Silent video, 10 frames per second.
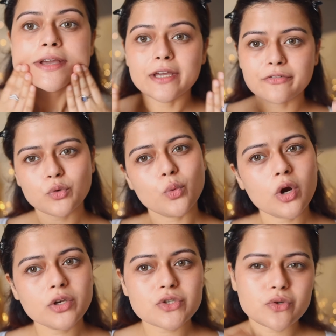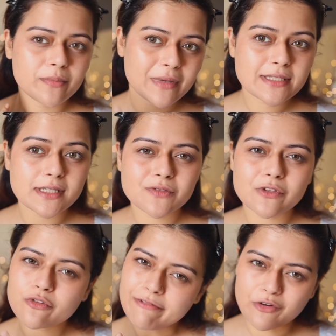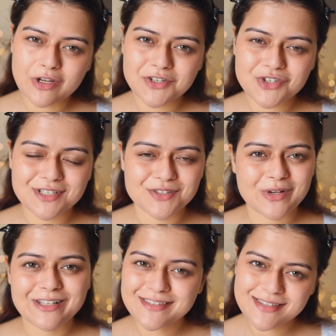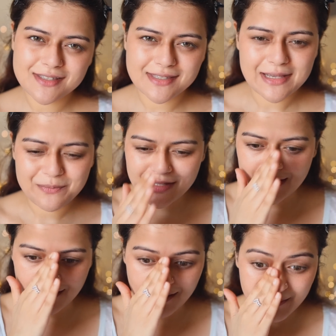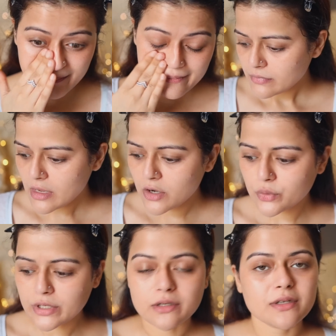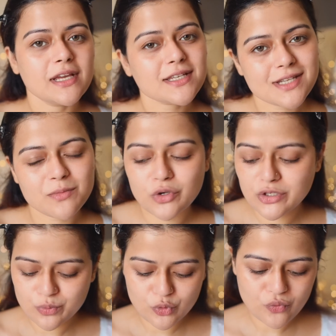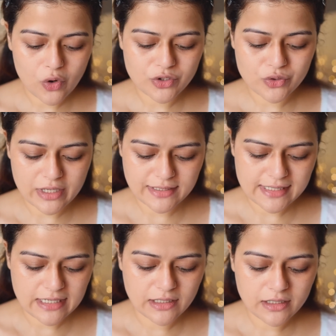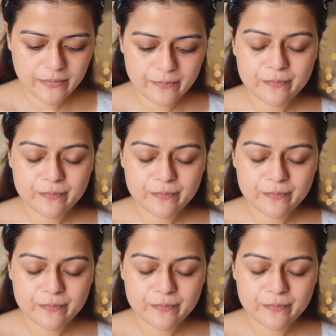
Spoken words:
If you want, you can mix this with your foundation as well. It's the same thing. Okay, next I'm going to move on to concealer.